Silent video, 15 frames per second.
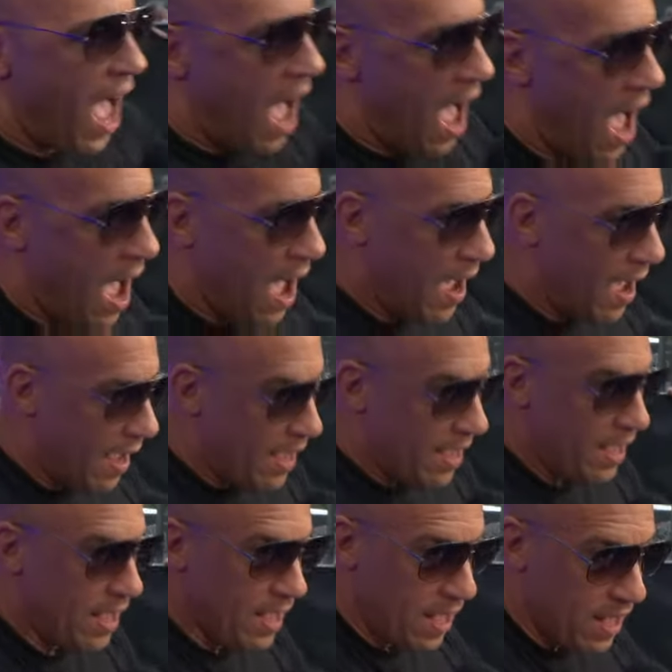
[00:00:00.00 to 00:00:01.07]
I
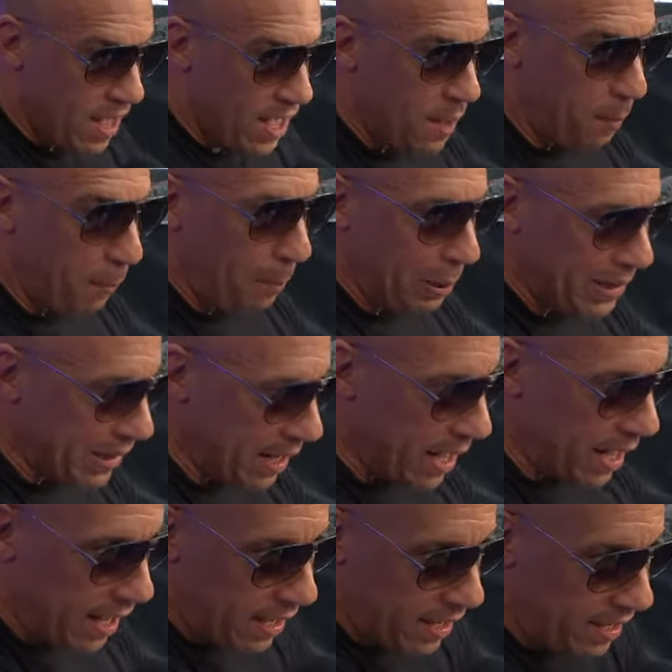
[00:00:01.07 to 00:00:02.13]

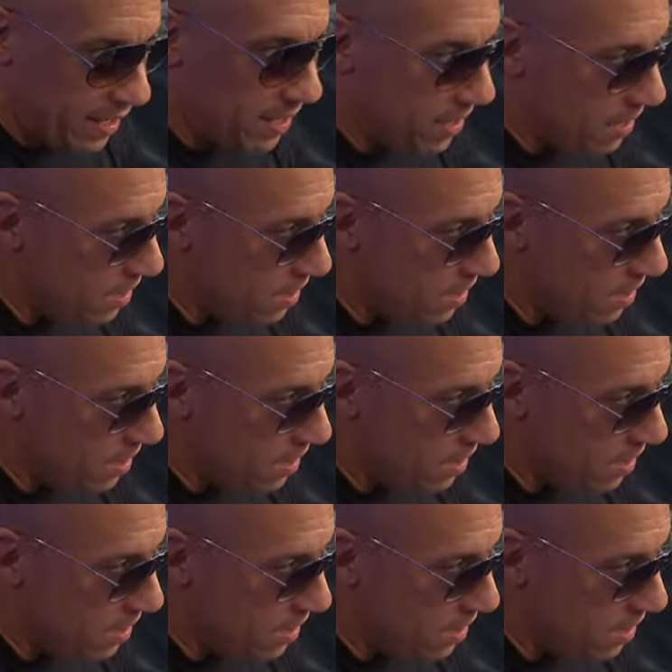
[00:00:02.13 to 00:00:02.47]
play